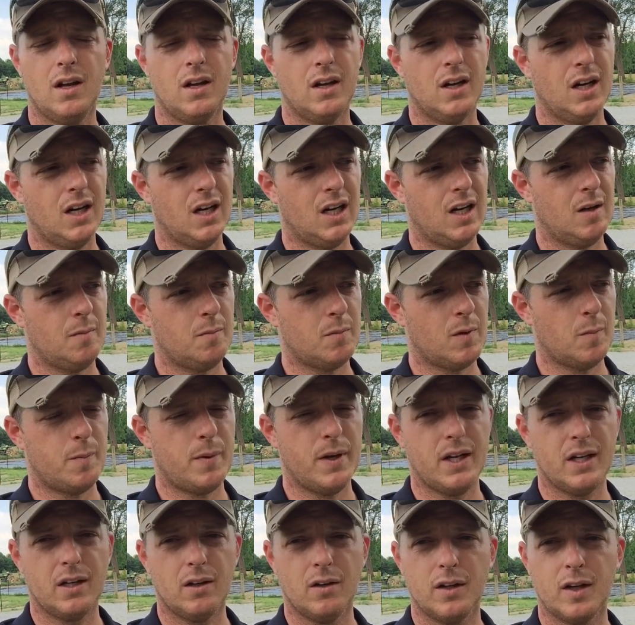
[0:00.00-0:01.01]

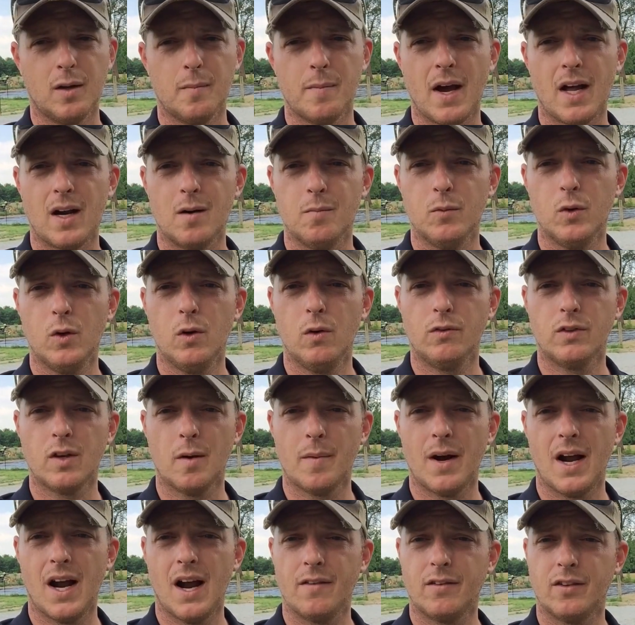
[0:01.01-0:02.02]
Depending on the amount of moves, I
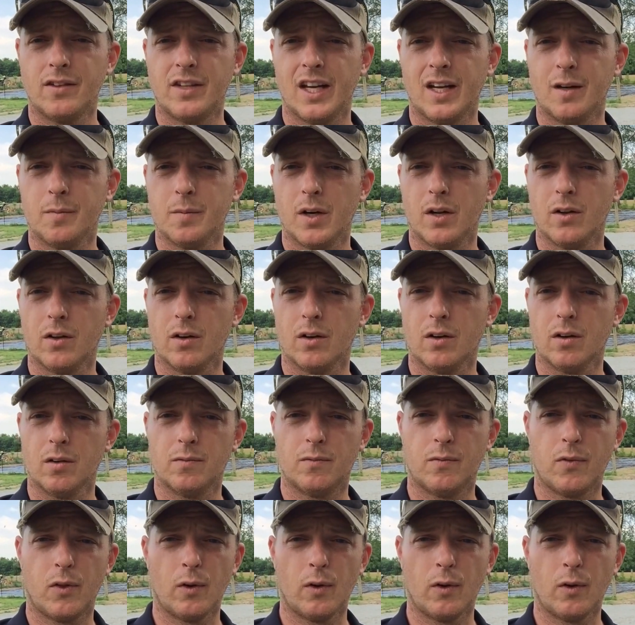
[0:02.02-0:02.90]
might have to take them another